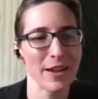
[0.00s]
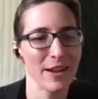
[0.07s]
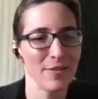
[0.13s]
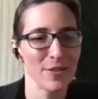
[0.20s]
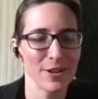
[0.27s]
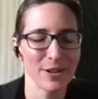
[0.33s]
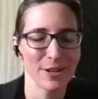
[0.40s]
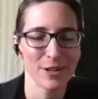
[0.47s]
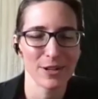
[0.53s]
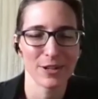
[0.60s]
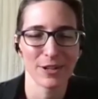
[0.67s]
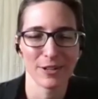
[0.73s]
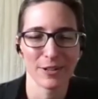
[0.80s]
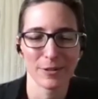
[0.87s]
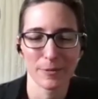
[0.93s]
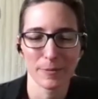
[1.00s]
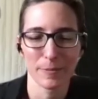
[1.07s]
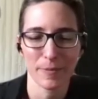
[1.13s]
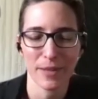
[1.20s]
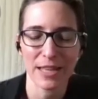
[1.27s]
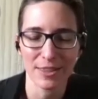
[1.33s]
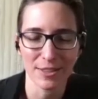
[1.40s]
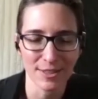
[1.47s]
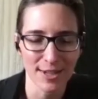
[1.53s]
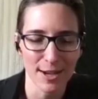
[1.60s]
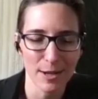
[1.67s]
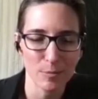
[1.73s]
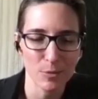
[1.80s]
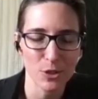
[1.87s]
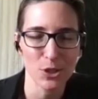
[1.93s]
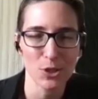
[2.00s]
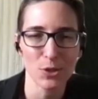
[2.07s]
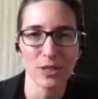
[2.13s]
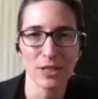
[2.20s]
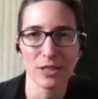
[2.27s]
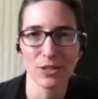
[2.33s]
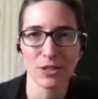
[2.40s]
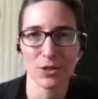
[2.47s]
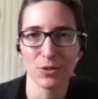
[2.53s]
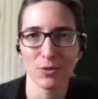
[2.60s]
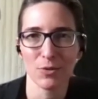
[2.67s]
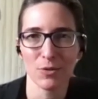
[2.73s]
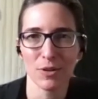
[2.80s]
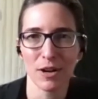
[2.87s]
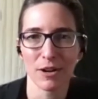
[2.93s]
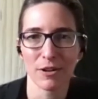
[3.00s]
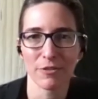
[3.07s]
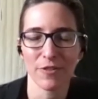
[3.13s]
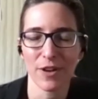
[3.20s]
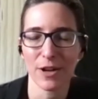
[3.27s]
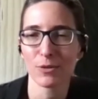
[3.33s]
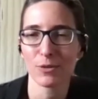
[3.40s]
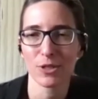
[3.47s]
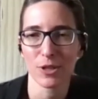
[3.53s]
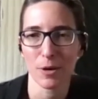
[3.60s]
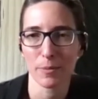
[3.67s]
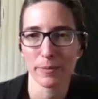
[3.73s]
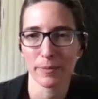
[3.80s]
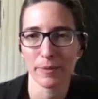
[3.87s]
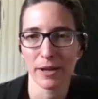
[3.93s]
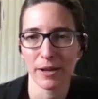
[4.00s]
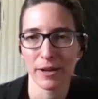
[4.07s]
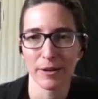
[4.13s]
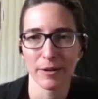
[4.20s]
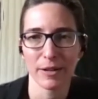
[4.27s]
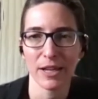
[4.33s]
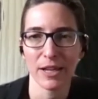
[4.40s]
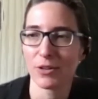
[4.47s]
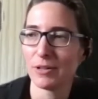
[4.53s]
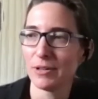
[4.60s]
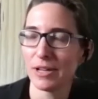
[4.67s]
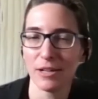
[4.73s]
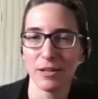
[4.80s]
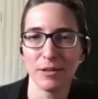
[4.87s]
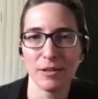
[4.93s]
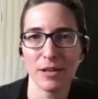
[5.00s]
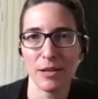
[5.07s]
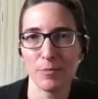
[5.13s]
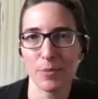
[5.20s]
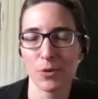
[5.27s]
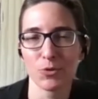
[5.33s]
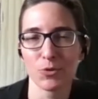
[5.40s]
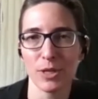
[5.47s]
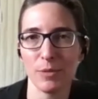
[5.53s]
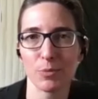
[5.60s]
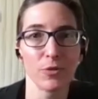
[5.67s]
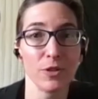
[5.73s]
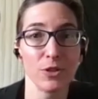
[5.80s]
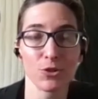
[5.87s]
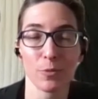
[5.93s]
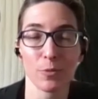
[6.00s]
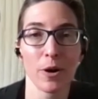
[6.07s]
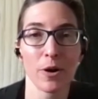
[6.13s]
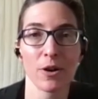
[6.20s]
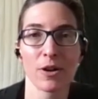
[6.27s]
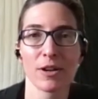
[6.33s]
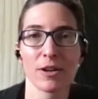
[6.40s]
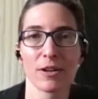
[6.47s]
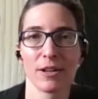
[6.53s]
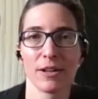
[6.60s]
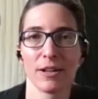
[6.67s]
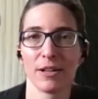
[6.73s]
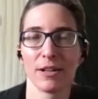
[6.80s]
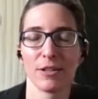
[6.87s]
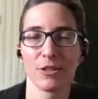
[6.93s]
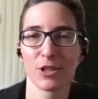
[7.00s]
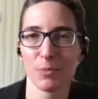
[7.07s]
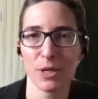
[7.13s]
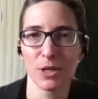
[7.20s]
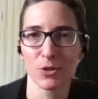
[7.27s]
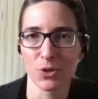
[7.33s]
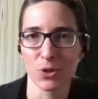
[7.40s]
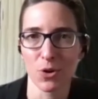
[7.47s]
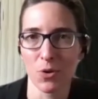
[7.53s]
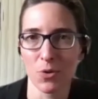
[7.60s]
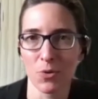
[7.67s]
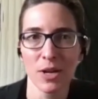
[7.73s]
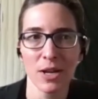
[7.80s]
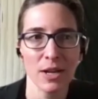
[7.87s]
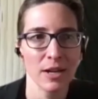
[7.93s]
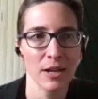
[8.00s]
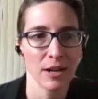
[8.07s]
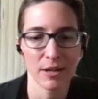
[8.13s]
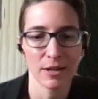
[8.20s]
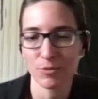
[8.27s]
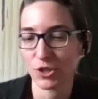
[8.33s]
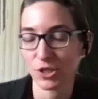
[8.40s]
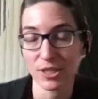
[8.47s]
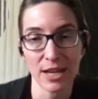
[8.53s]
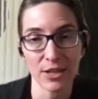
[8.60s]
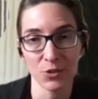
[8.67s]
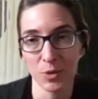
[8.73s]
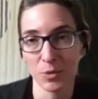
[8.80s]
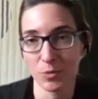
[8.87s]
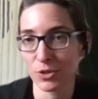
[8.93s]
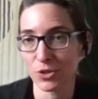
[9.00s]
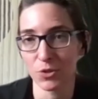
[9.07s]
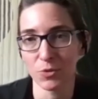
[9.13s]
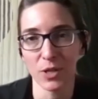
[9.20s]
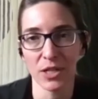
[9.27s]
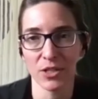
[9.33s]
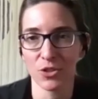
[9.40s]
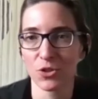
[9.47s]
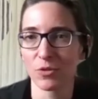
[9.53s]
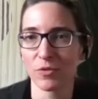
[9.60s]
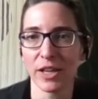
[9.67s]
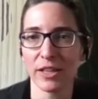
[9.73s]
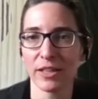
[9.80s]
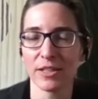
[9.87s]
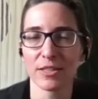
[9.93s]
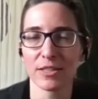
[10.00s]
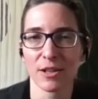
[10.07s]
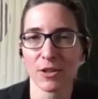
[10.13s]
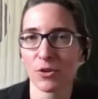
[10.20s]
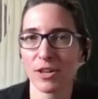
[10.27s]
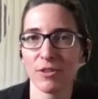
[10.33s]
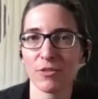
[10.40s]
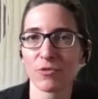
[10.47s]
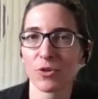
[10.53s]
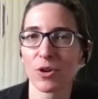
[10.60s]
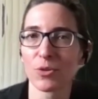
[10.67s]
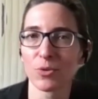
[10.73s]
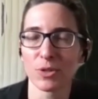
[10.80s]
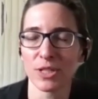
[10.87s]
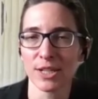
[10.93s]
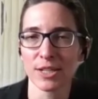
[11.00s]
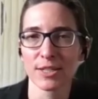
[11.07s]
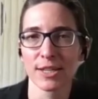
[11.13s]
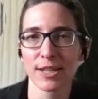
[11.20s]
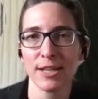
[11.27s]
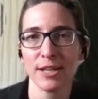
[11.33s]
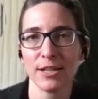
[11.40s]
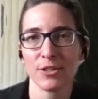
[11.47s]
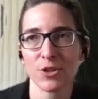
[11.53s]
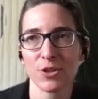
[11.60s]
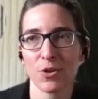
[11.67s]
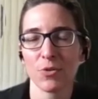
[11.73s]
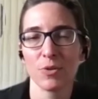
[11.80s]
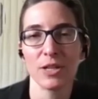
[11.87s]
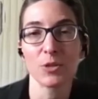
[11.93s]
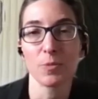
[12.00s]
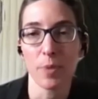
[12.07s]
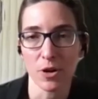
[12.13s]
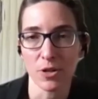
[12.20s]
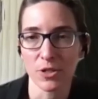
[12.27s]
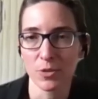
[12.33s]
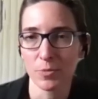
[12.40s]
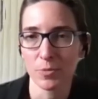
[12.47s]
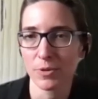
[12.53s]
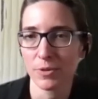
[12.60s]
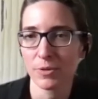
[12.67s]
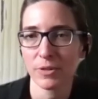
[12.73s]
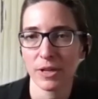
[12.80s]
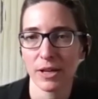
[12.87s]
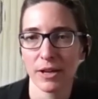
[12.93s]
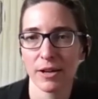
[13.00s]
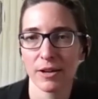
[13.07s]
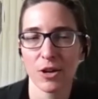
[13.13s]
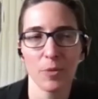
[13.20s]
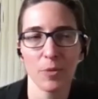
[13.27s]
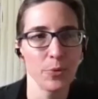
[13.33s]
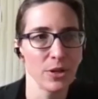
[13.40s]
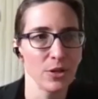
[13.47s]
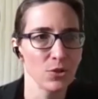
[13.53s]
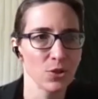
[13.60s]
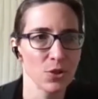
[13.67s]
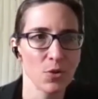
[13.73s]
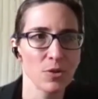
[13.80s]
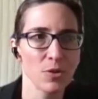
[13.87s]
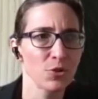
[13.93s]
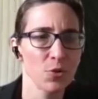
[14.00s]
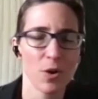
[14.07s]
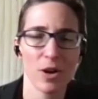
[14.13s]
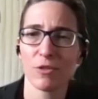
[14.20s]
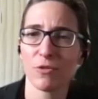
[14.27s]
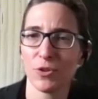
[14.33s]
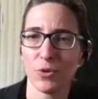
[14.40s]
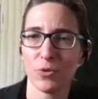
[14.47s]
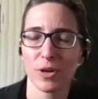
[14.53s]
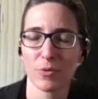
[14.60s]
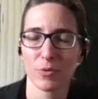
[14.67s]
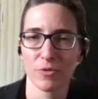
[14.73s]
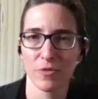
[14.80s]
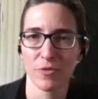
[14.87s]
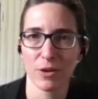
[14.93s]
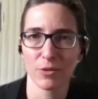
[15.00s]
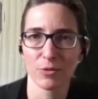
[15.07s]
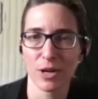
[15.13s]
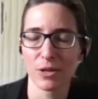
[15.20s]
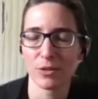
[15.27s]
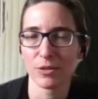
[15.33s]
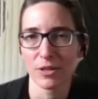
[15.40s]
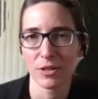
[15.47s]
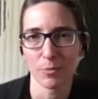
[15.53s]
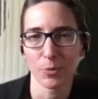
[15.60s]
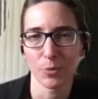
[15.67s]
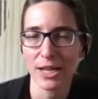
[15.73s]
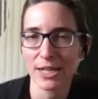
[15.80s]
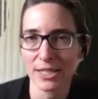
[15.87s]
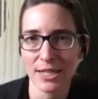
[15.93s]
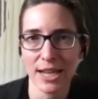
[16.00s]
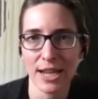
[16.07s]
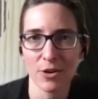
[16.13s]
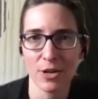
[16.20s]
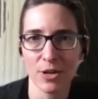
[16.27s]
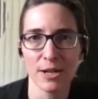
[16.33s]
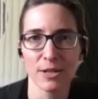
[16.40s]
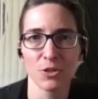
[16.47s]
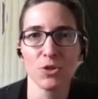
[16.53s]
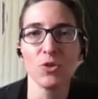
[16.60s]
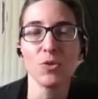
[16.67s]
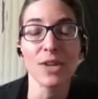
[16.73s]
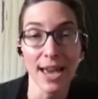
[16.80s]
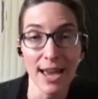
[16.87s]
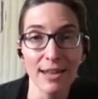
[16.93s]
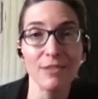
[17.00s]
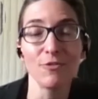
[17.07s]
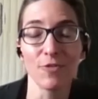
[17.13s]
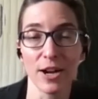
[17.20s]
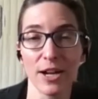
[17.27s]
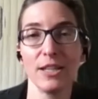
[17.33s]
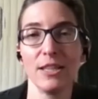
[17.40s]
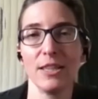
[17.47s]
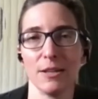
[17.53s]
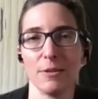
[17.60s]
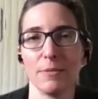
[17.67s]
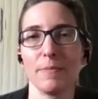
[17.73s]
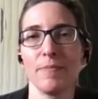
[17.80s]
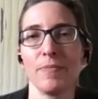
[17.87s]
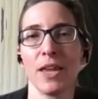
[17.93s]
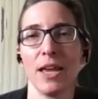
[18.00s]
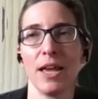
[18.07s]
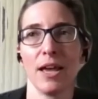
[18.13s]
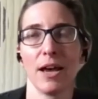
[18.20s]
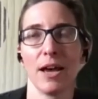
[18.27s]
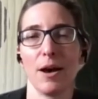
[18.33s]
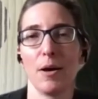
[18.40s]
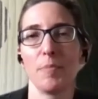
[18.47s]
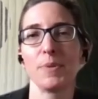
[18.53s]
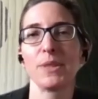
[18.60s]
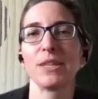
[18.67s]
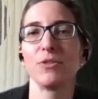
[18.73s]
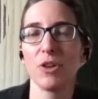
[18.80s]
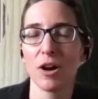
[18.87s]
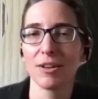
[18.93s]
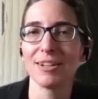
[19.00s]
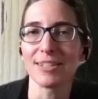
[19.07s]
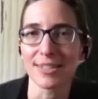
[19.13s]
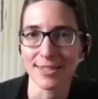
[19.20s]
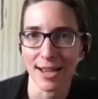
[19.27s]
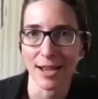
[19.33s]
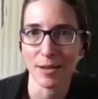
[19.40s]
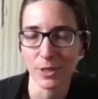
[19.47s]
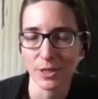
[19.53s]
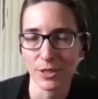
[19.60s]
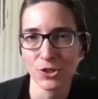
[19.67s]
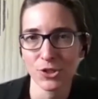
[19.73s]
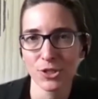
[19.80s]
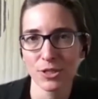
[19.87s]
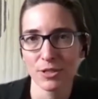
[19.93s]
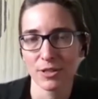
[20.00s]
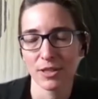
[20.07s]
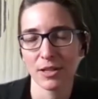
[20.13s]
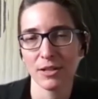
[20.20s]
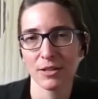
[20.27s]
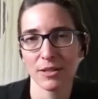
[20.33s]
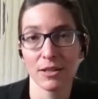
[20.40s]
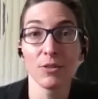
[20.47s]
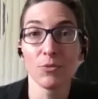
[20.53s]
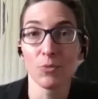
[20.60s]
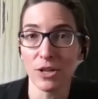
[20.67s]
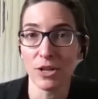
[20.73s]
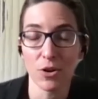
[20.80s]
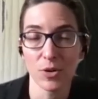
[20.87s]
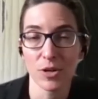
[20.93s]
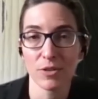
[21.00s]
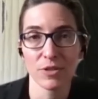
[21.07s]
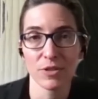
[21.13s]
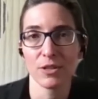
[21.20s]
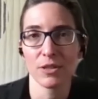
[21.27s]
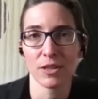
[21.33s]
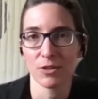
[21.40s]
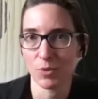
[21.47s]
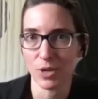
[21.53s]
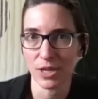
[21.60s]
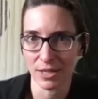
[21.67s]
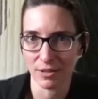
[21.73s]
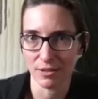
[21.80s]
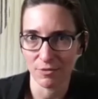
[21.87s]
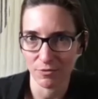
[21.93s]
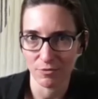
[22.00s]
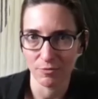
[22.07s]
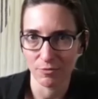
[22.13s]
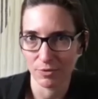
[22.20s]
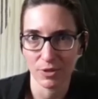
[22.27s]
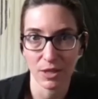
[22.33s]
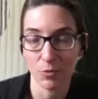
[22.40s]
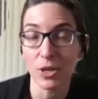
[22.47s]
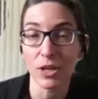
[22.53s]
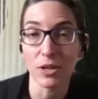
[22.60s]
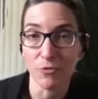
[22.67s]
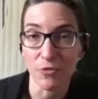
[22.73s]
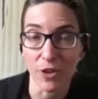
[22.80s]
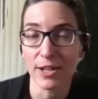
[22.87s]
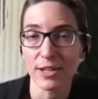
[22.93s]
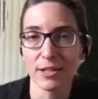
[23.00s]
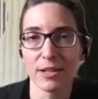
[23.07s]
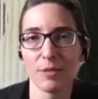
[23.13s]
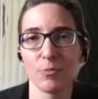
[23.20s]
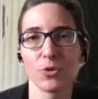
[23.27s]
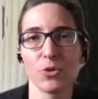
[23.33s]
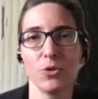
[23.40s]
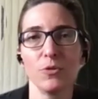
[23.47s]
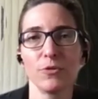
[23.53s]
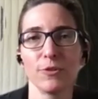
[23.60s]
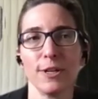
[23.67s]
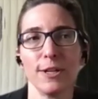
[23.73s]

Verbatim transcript: I have a, uh, at the time student who uh, found some uh, here in, in, in Beaudry Provincial Park uh, some years ago, uh, just as we were doing surveillance and looking for other ticks. So it's possible a couple years ago, there's quite a few that were found around the Brandon area. So you can find them, but they're not established that, that we know of that, that we can that we could find yeah. and prove.